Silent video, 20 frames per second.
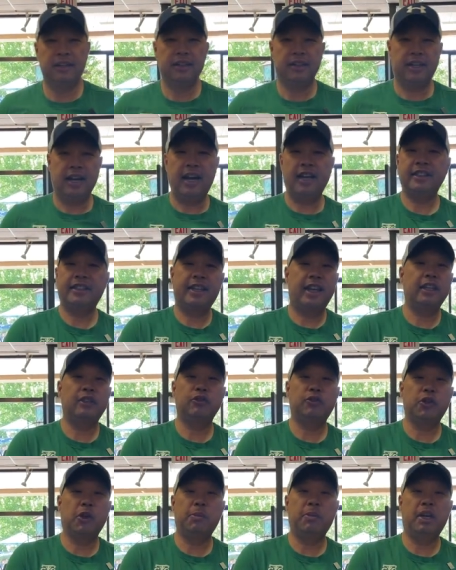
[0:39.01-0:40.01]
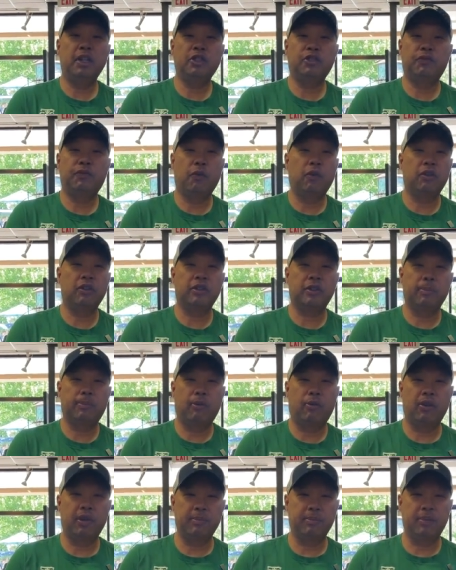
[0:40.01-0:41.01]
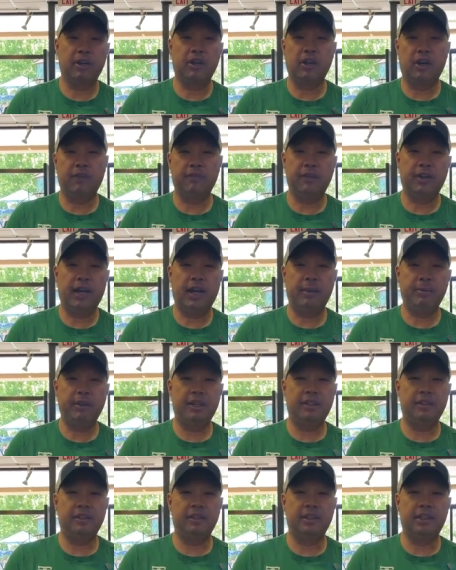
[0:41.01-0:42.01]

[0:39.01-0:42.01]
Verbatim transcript: Guys, thank you so much for supporting my coffee habit.